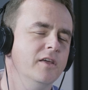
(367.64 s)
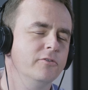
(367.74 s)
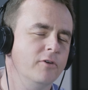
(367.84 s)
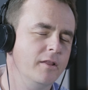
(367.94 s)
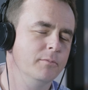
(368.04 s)
The
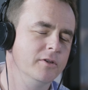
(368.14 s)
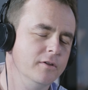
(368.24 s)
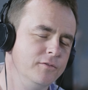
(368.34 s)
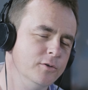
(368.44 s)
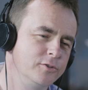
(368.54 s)
other element
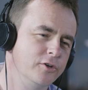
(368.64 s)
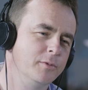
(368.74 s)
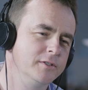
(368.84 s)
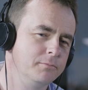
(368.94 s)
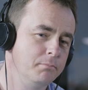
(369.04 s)
of your
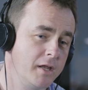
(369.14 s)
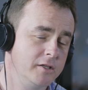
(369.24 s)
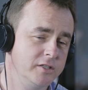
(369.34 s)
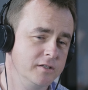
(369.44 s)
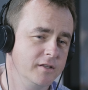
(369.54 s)
job is
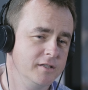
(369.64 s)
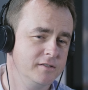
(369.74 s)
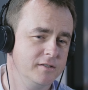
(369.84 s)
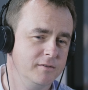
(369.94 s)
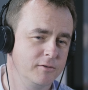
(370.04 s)
managing
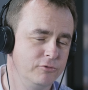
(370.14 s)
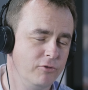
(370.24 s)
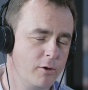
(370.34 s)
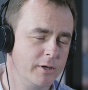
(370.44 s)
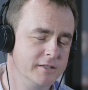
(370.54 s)
this
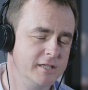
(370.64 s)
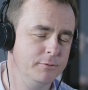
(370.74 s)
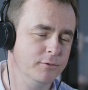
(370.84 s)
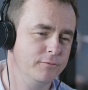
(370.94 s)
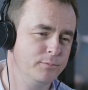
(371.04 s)
growing
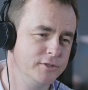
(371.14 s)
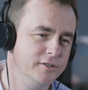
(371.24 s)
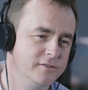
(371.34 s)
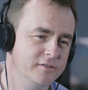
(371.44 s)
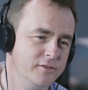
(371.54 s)
team of
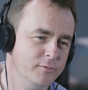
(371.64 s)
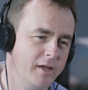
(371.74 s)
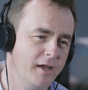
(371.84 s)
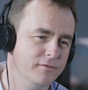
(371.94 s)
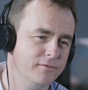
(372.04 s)
producers that we
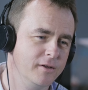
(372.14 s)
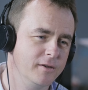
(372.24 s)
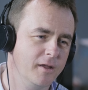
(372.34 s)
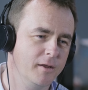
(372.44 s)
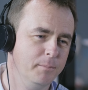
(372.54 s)
have
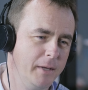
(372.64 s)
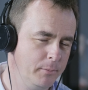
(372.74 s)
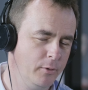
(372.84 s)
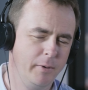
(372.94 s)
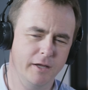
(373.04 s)
and, and
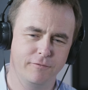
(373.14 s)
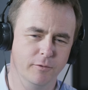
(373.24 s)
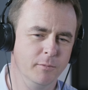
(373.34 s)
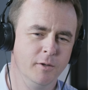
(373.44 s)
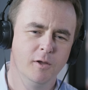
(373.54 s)
people picked
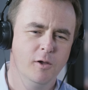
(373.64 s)
from